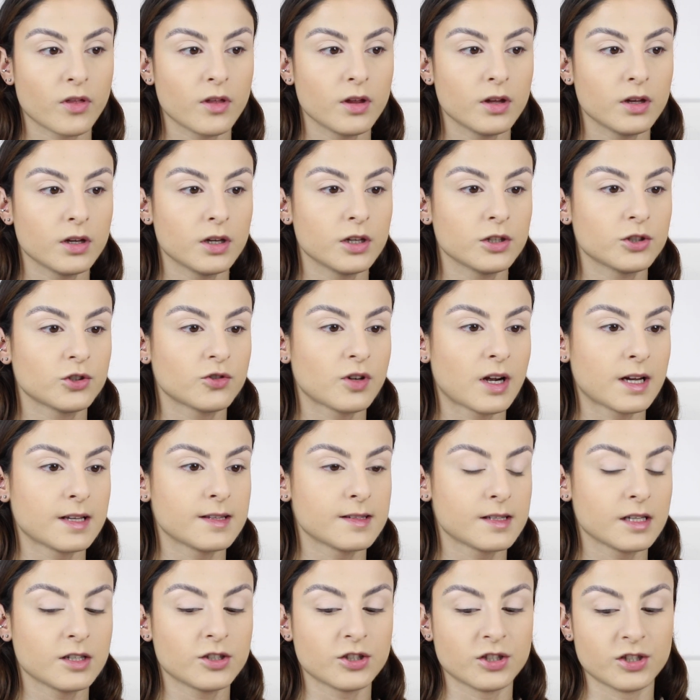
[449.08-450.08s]
the
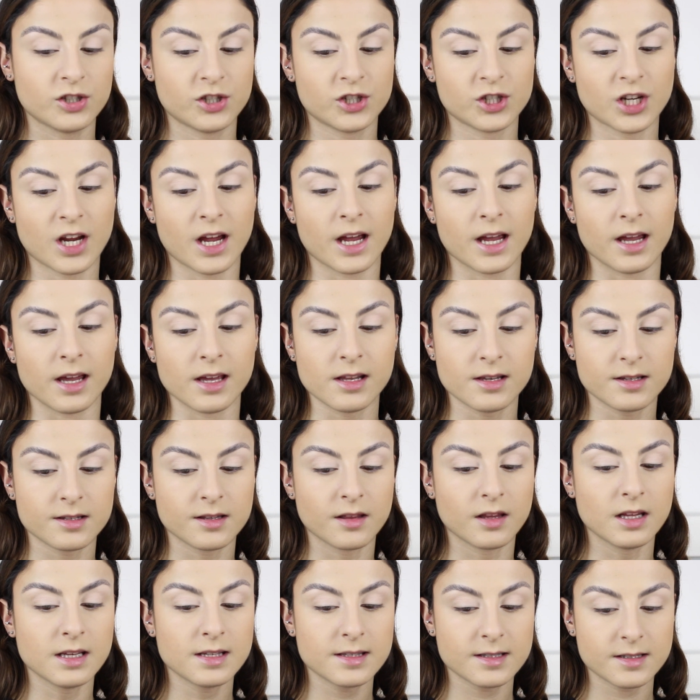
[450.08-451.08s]
transition shade,
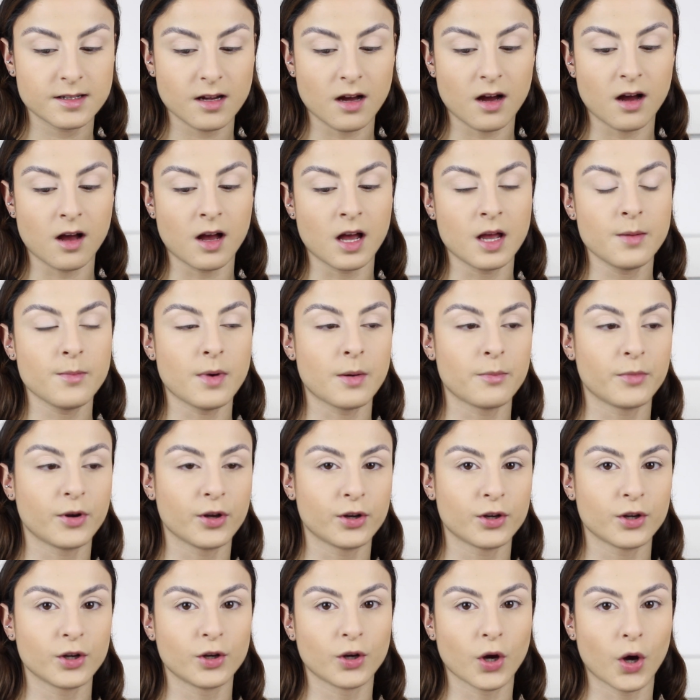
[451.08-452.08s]
this time I'm
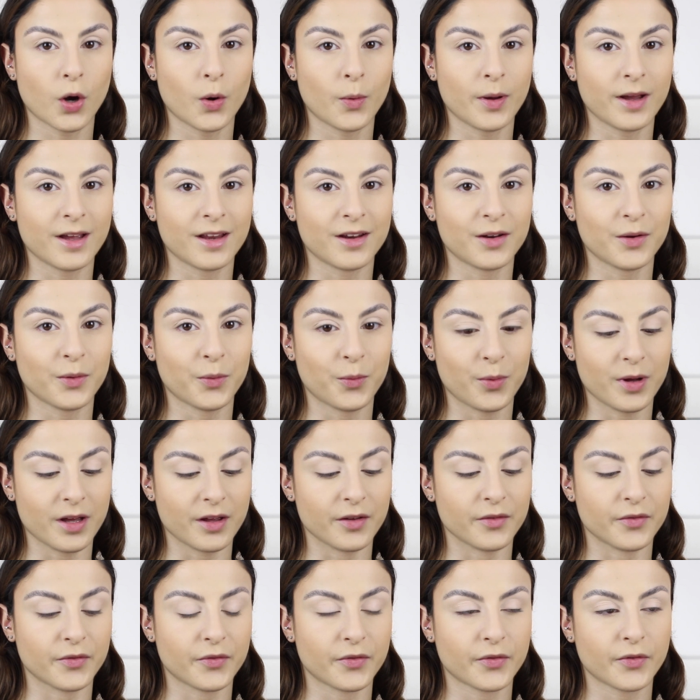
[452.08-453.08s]
going to go in
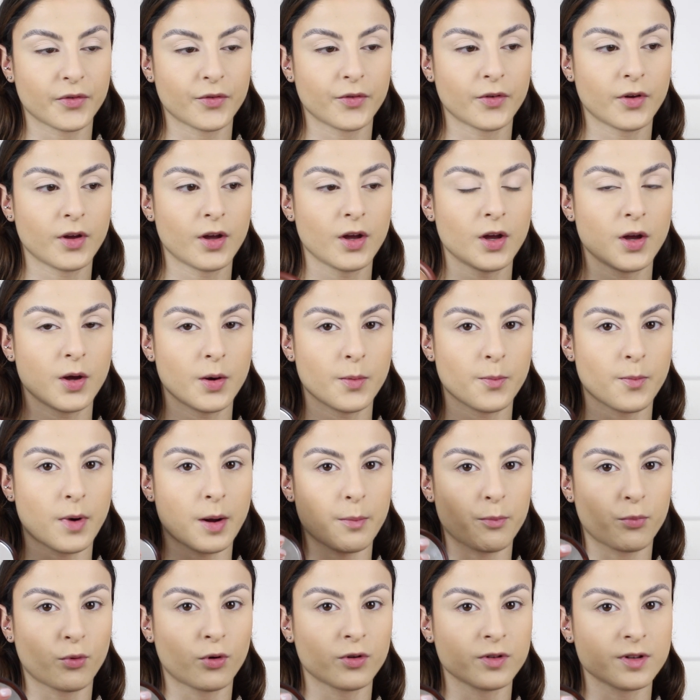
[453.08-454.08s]
with my
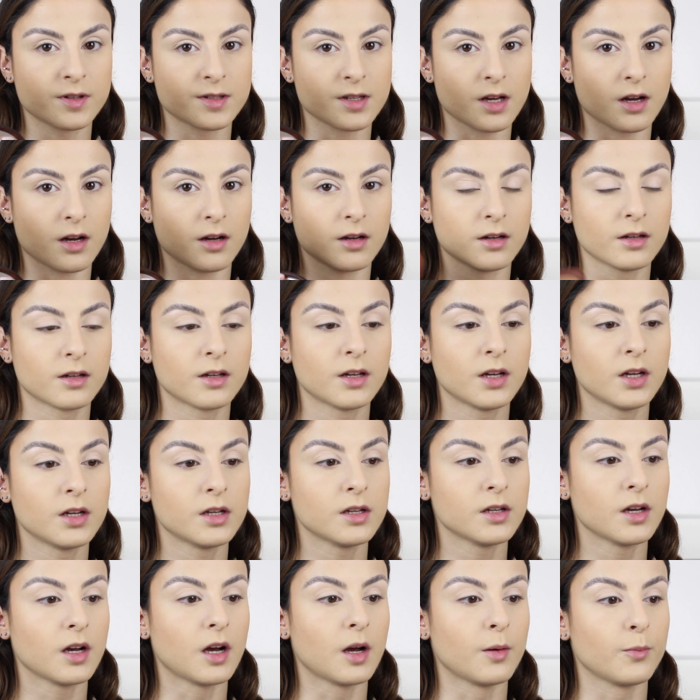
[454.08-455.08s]
bronzer.
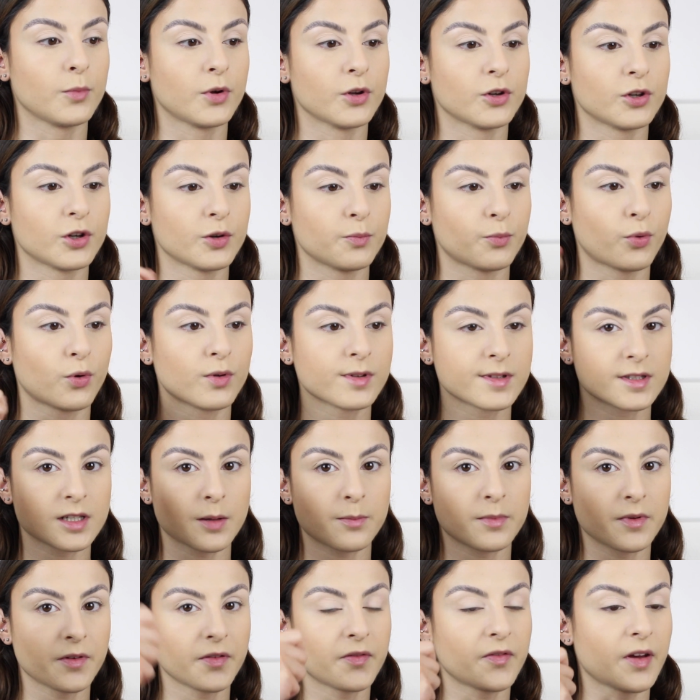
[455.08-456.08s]
I'm going to bronze
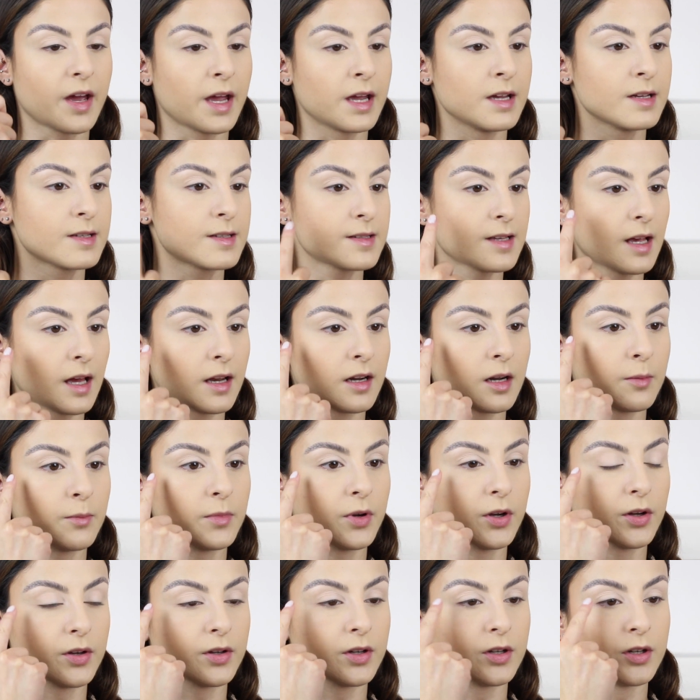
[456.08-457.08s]
up the face and I'm
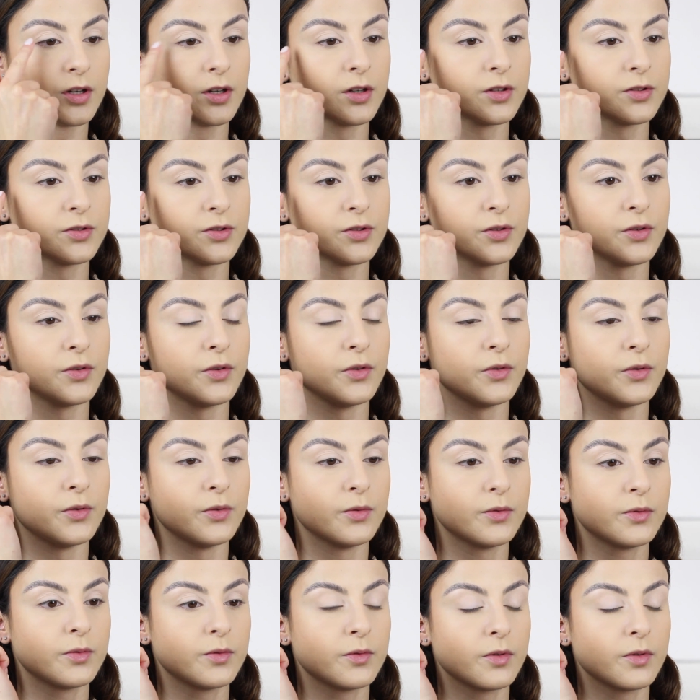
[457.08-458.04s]
going to